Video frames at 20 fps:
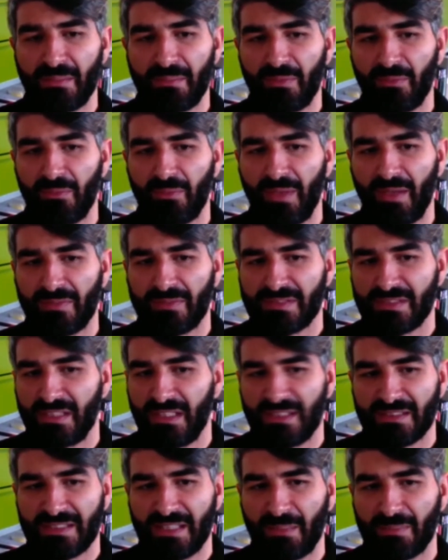I mean, we have
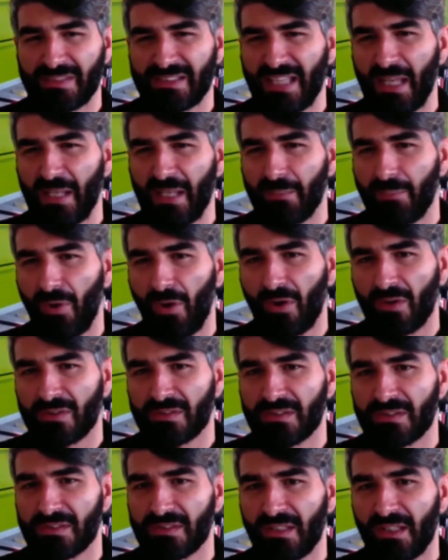seen some
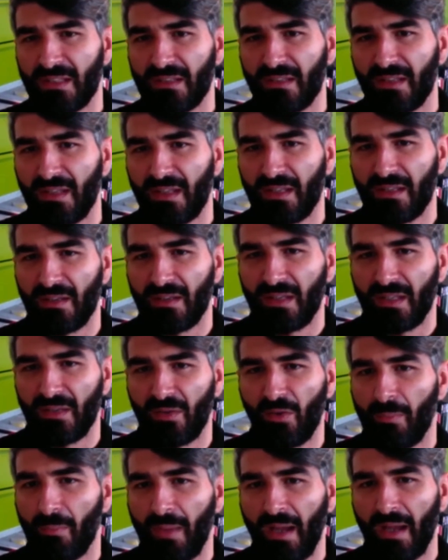sandboxes in
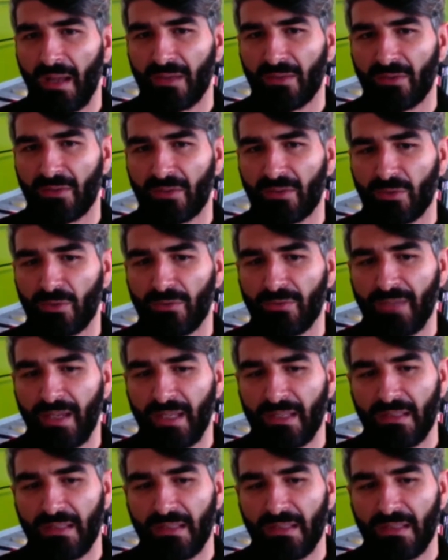Oman or in Kuwait,